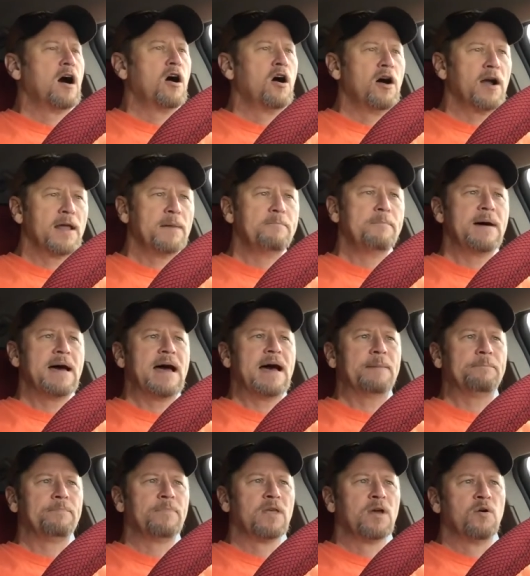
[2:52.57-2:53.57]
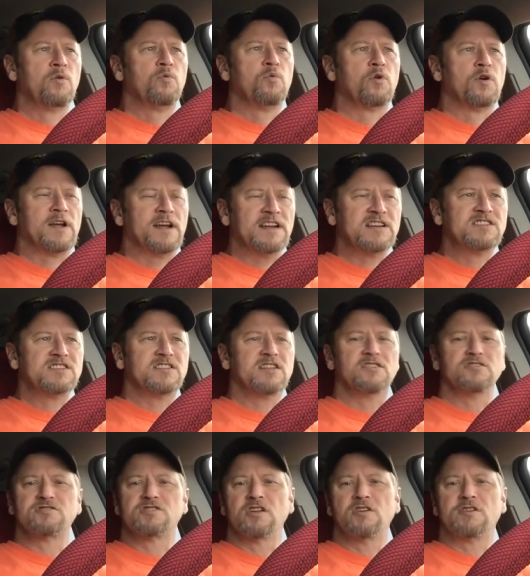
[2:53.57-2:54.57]
on a map where each of
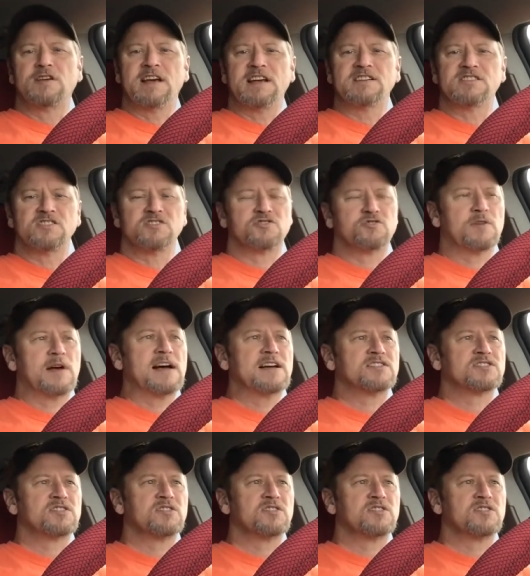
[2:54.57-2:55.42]
those locations are at.